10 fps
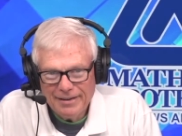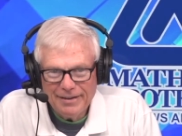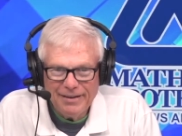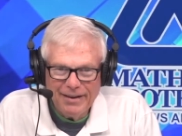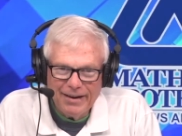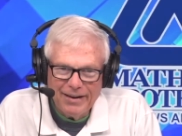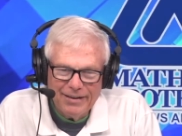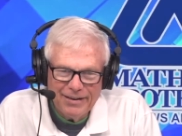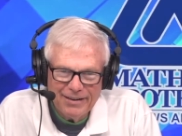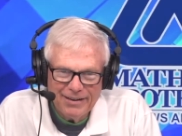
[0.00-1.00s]
Yeah,
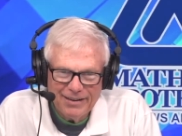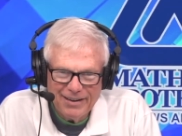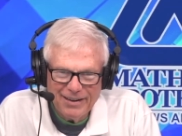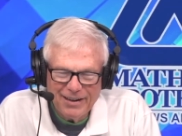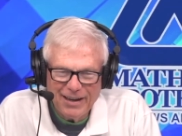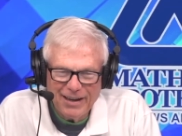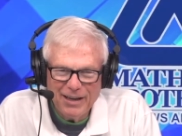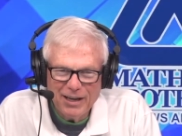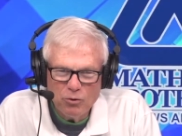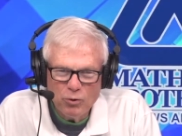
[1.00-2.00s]

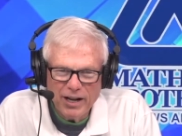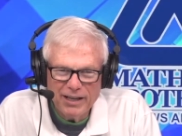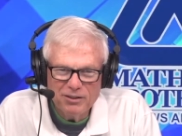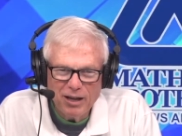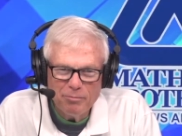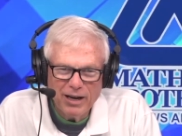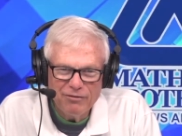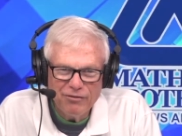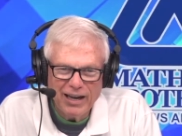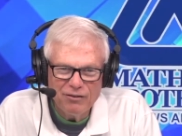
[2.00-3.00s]
when I taught my
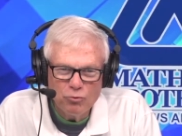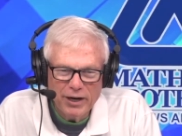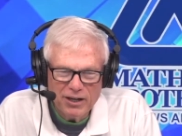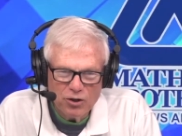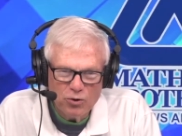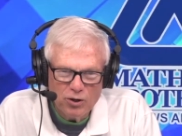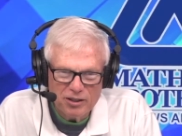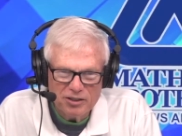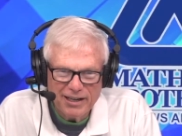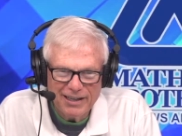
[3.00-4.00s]
5-week
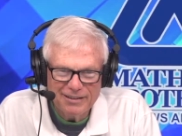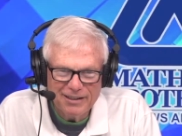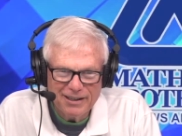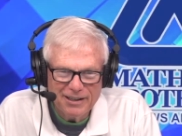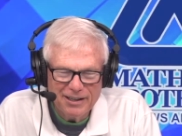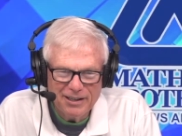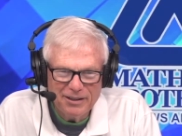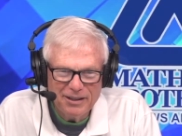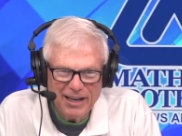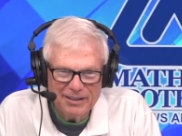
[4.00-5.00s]
course at
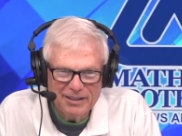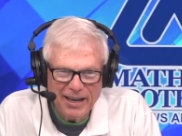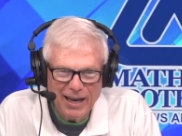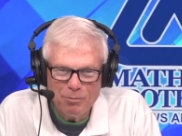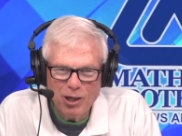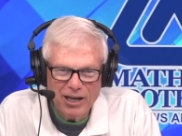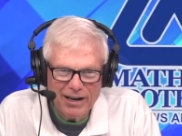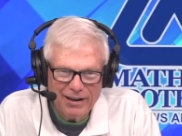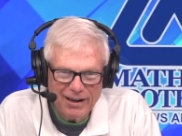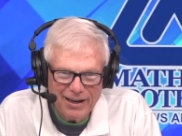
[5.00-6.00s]
Camelot
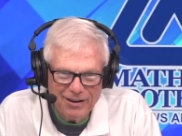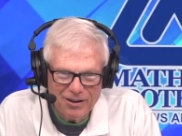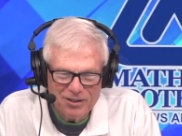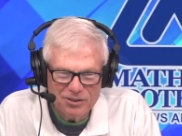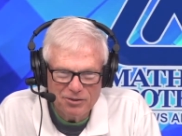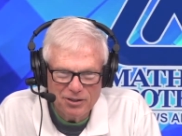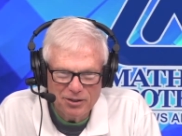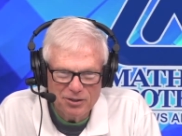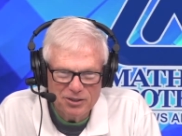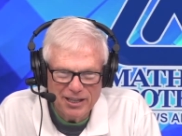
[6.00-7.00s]
High, also known
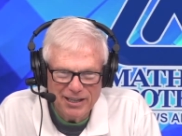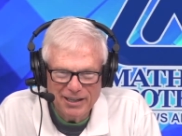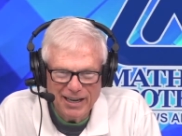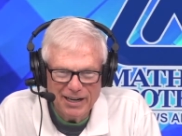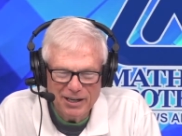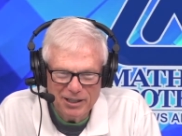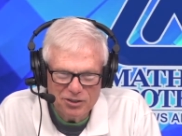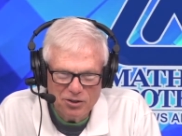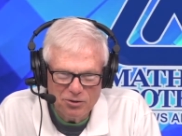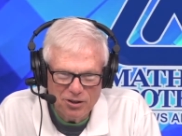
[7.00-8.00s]
as the Kennedy
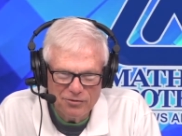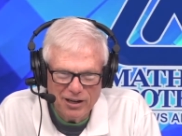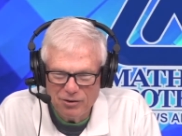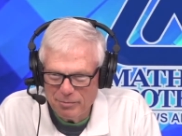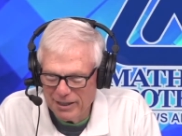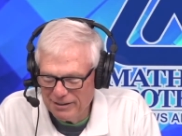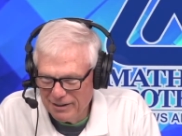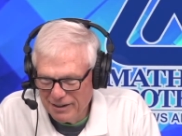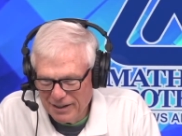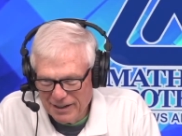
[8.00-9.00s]
School of Government,
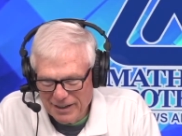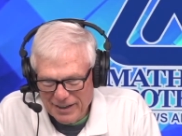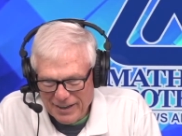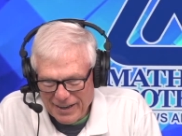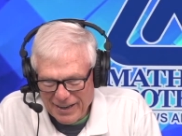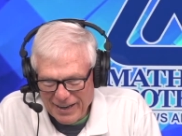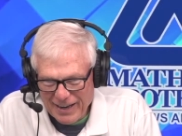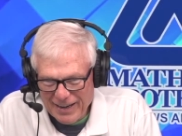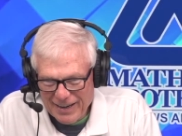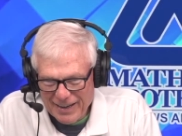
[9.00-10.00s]

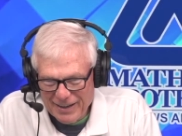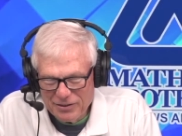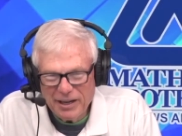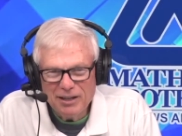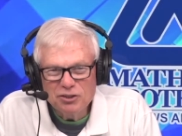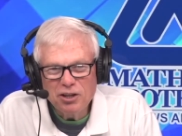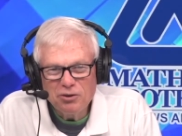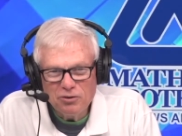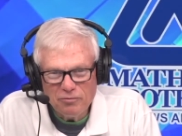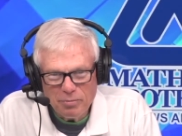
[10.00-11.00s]
the
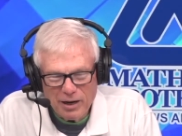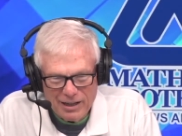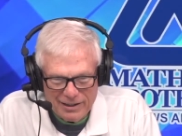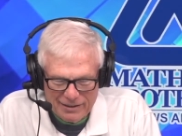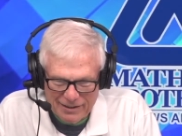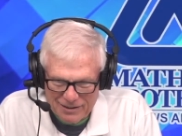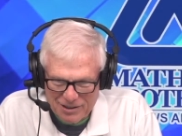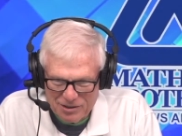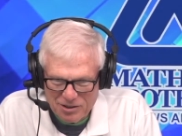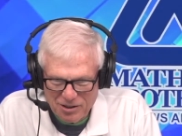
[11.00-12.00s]
Institute of Politics,
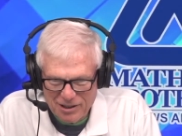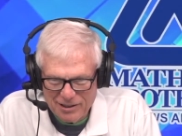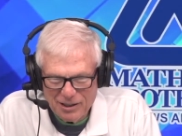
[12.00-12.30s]
it's called.